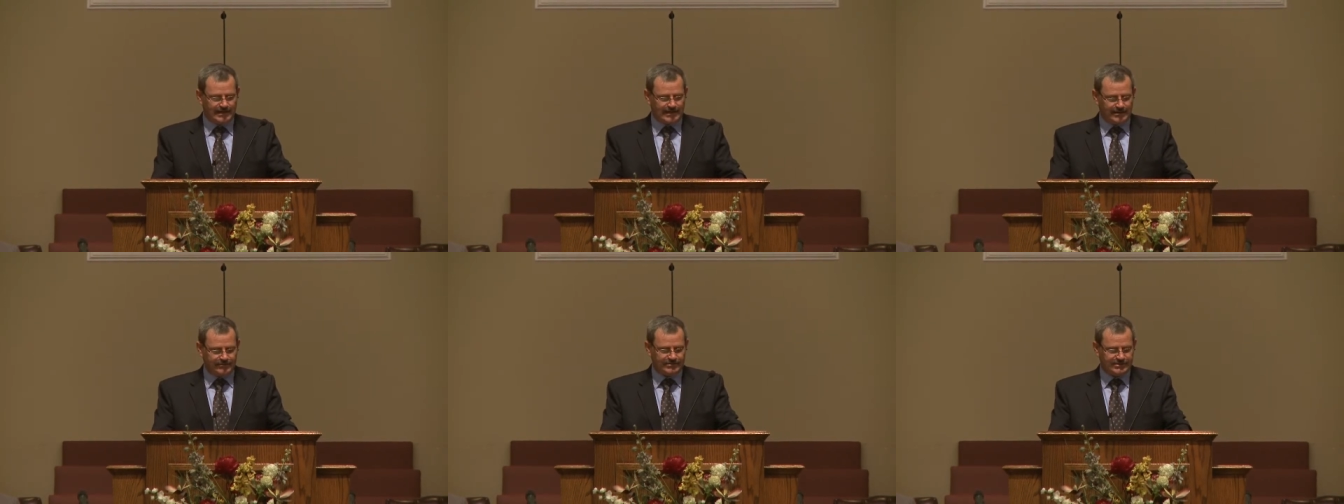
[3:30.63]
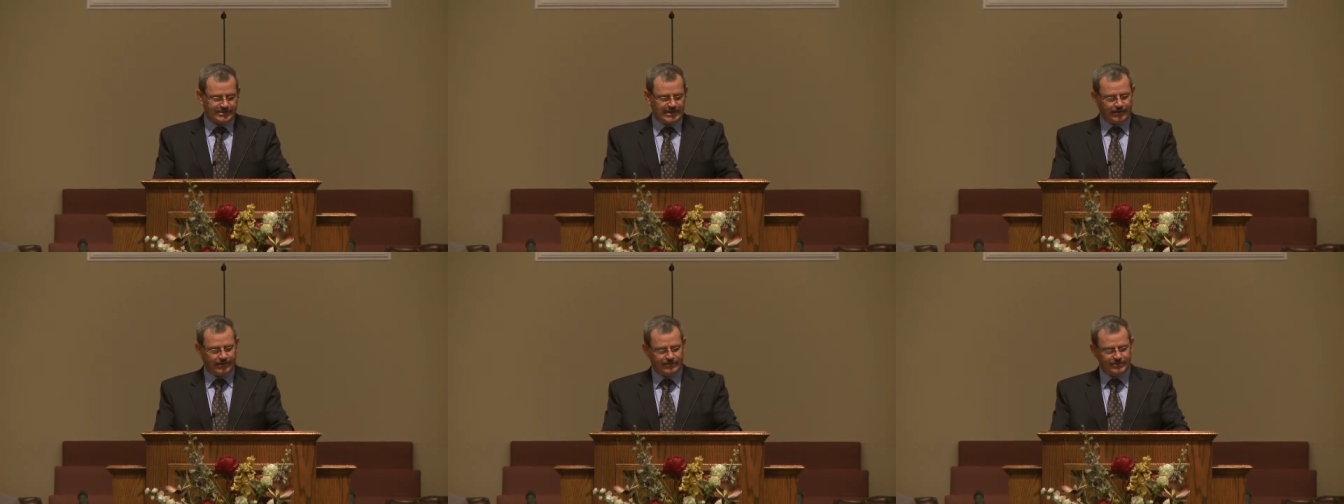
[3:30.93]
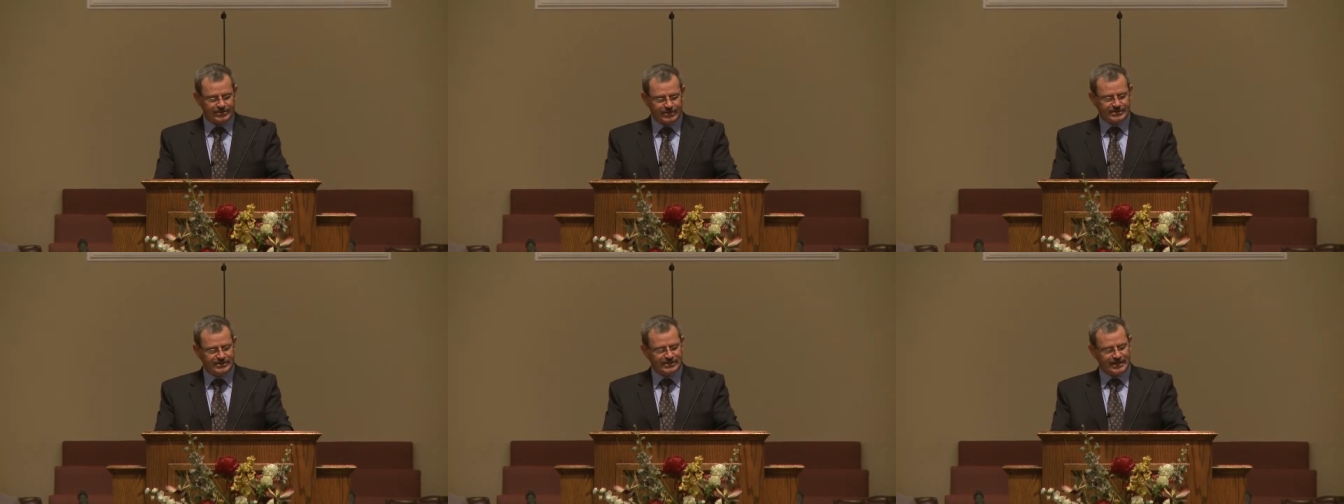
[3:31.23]
And I was
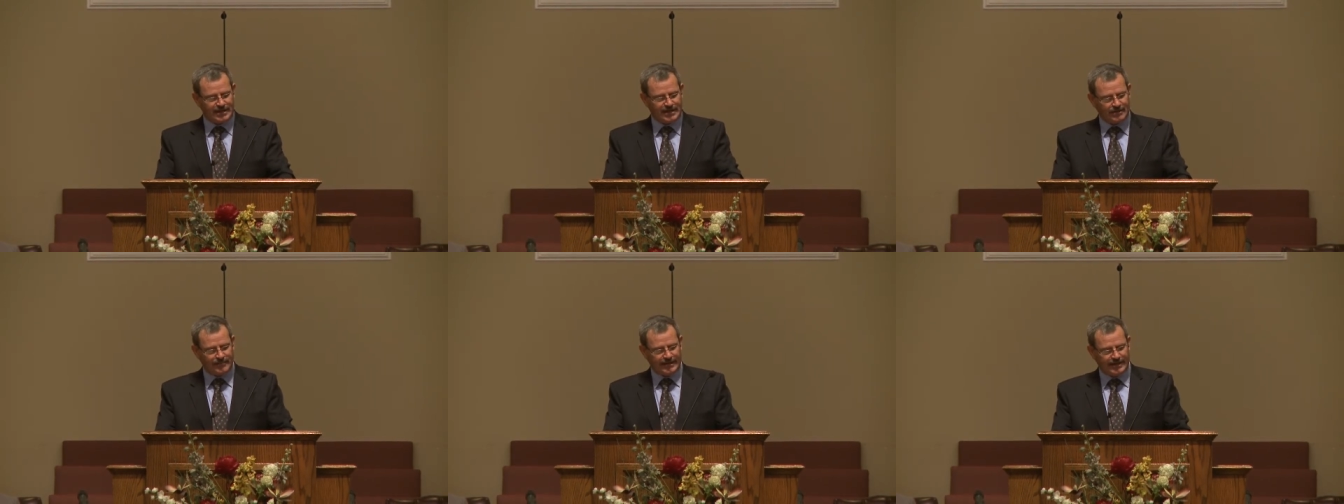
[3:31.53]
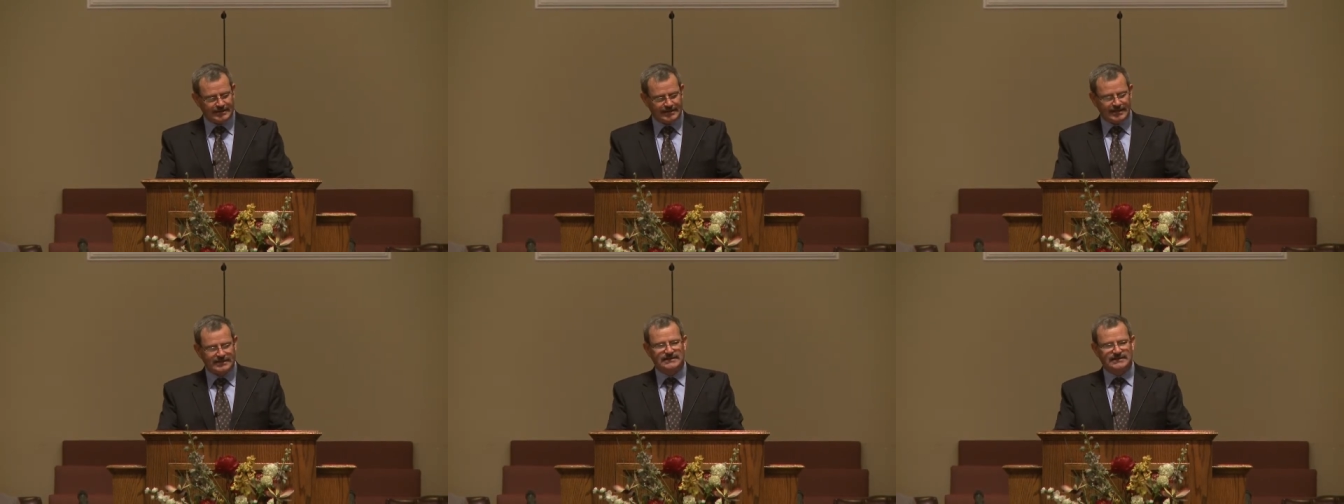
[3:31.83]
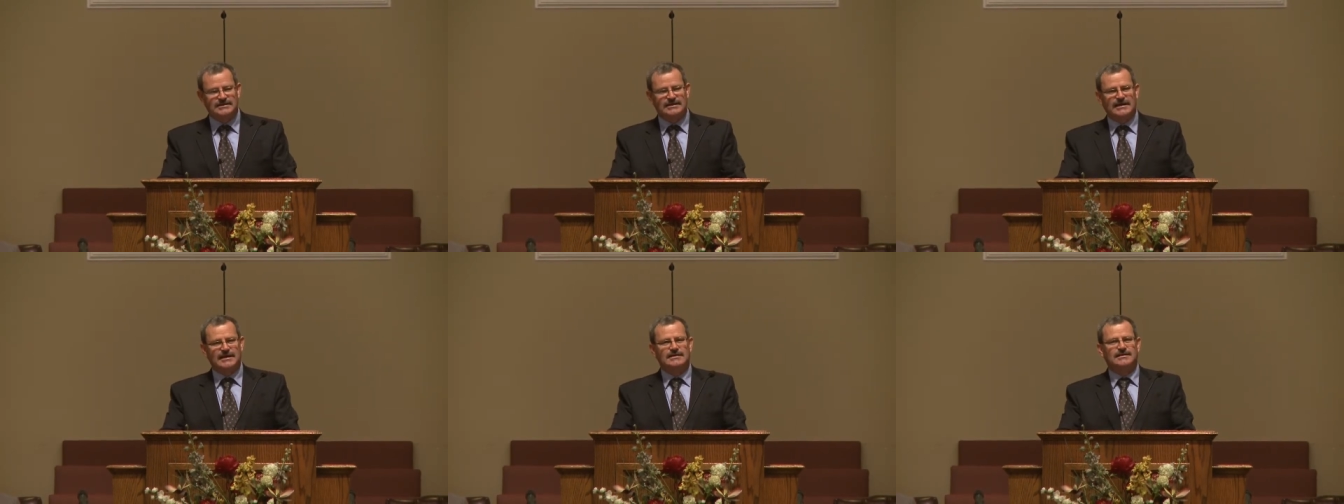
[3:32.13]
just thinking about that
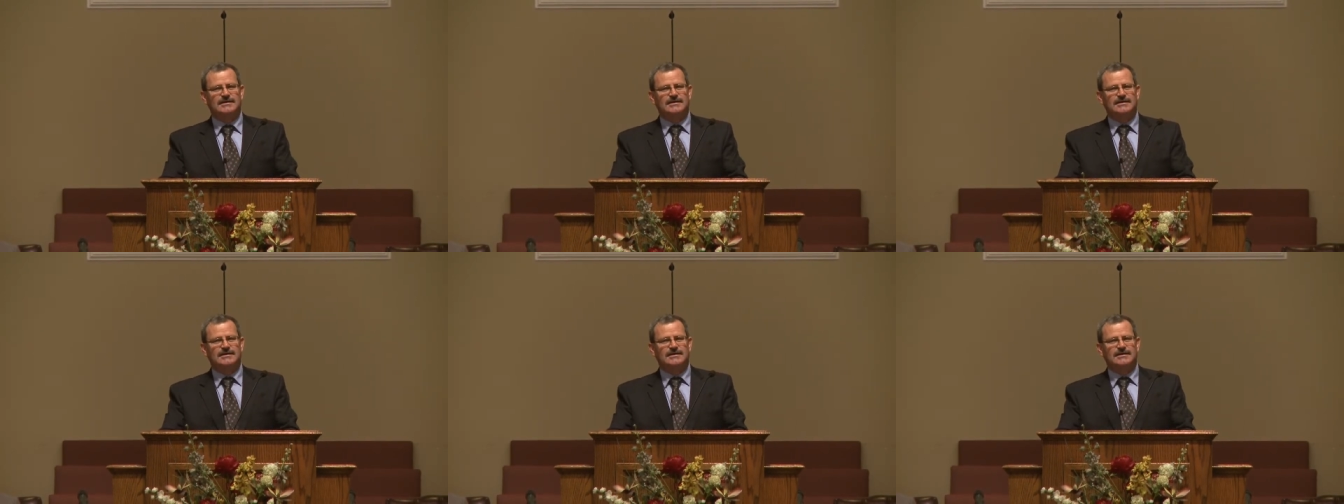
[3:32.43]
today,